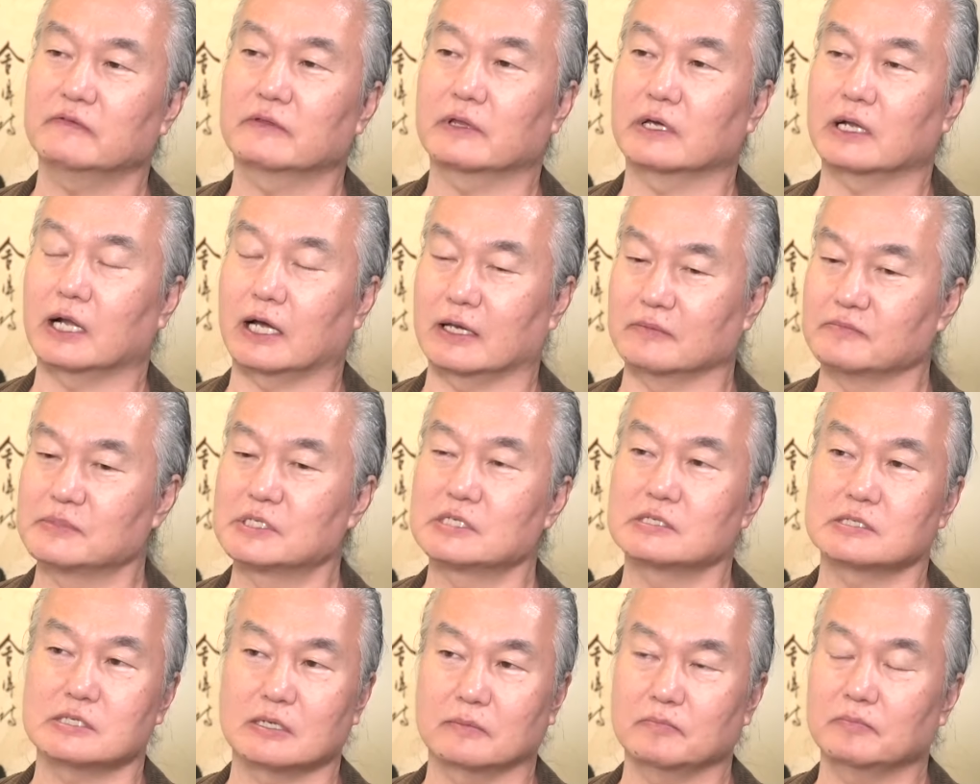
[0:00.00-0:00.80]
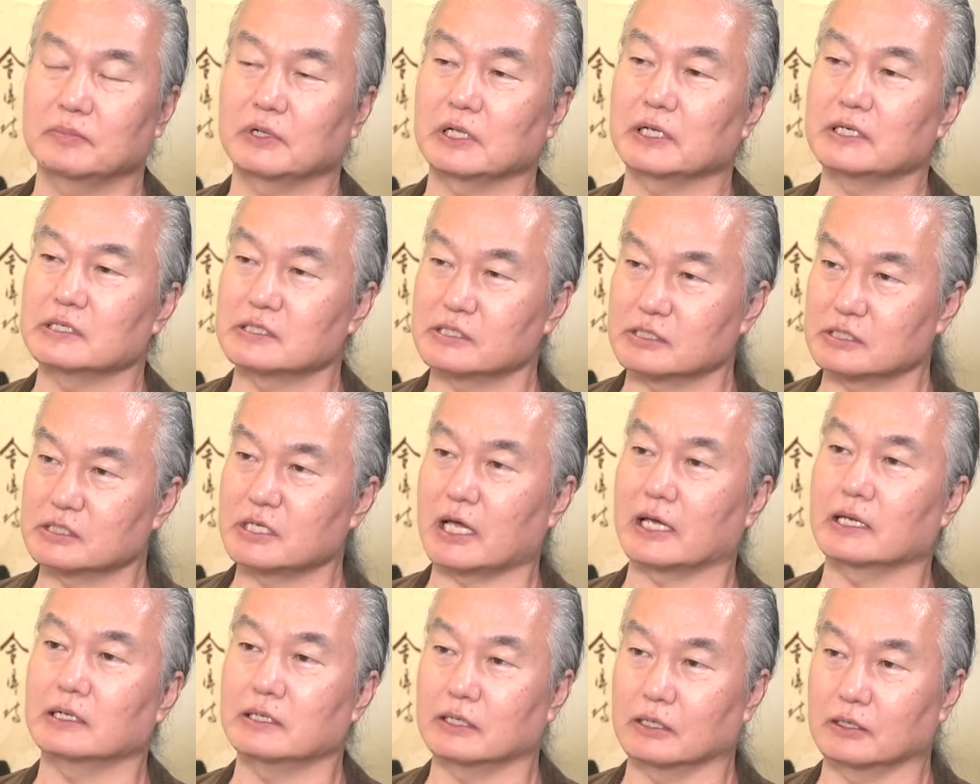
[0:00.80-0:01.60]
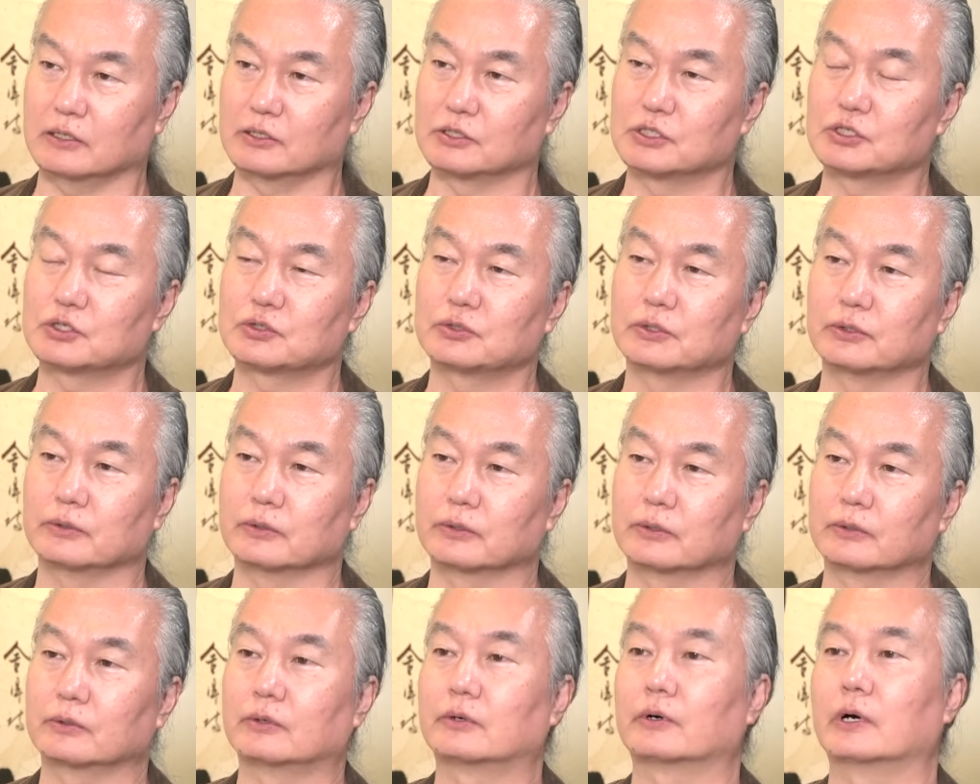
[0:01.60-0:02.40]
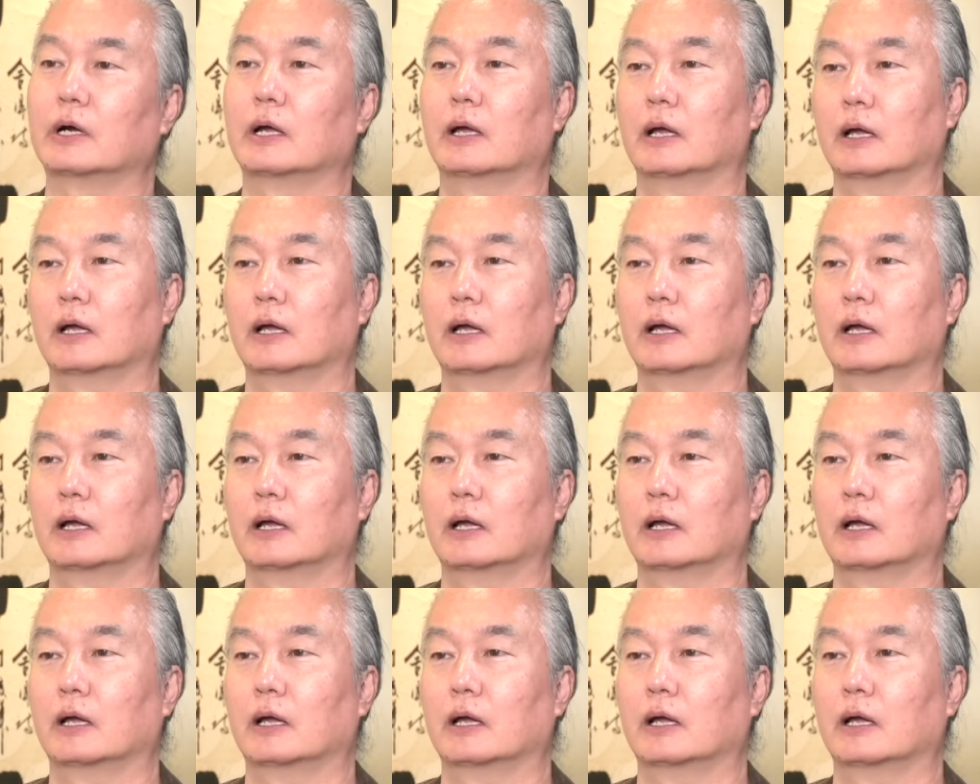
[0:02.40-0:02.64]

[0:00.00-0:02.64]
that I'm simply stating the truth, or